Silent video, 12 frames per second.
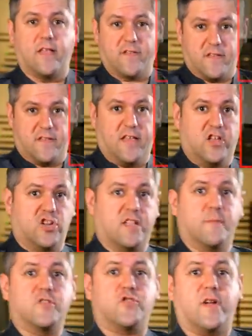that Sensei Ichi
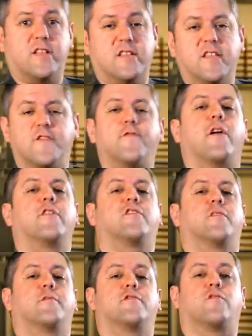demonstrated is very
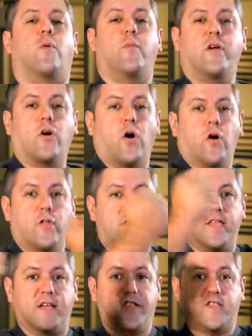similar to what we
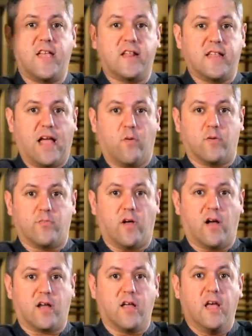call the extended outward
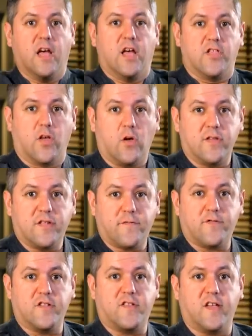block. The only
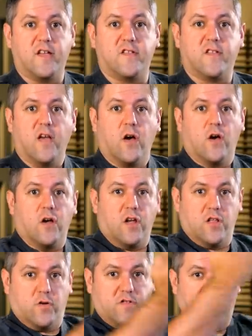difference is,
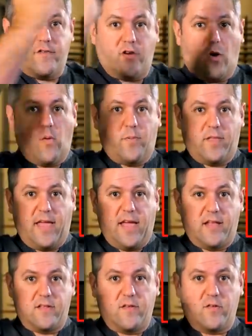you know, instead of an open
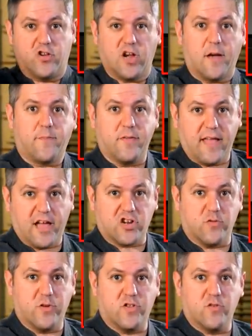hand chopping
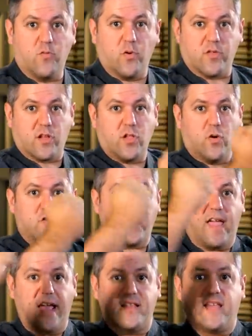action, we do more of the
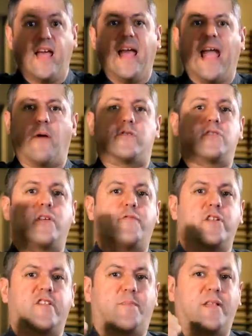closed hand, and we
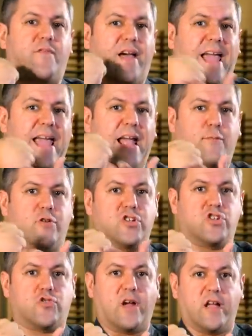deliver it as a bit of a
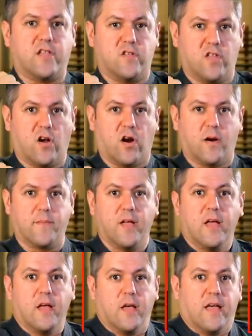hammering strike to the arm.
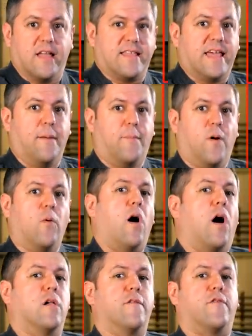In
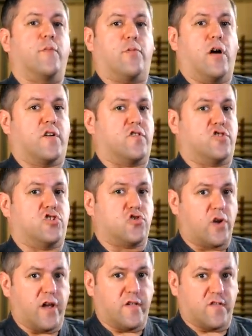Kenpo, all of our blocks are
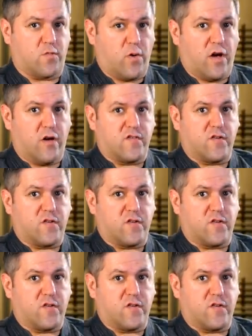strikes as well,